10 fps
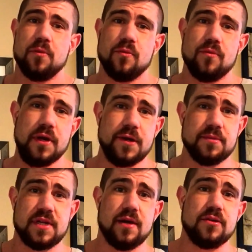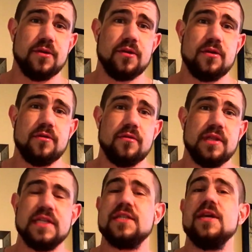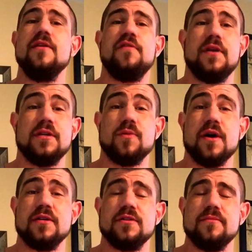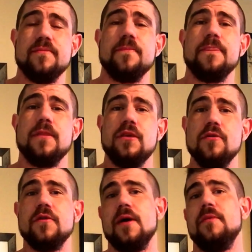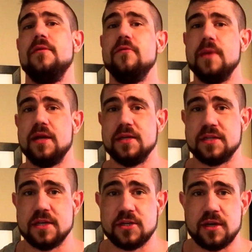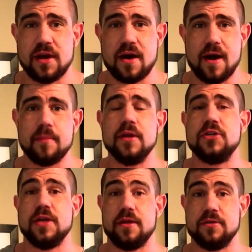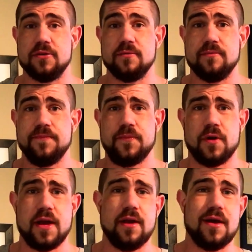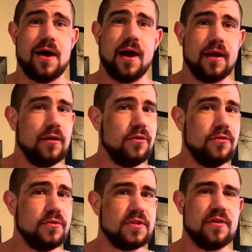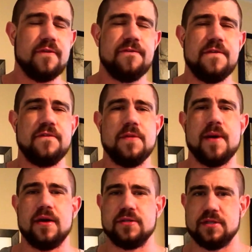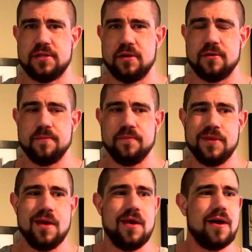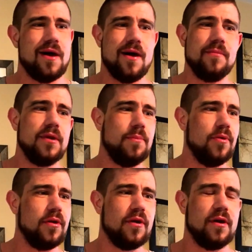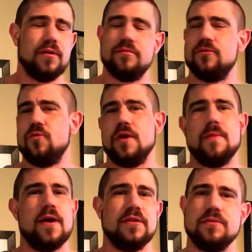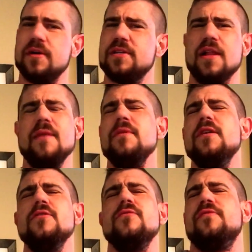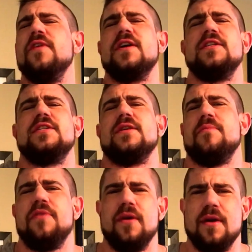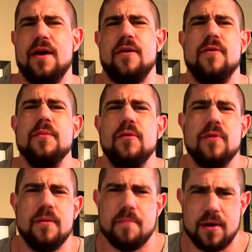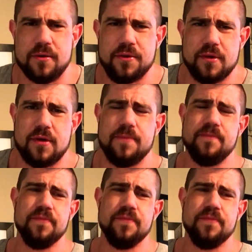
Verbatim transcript: When it comes down to it, let's say fitness wise, you come and you've made a decision, I'm going to change, right? I'm going to lose 50 pounds this year. I'm going to put on 20 pounds of muscle. I'm going to do fucking something. I don't know. I'm going to run a marathon.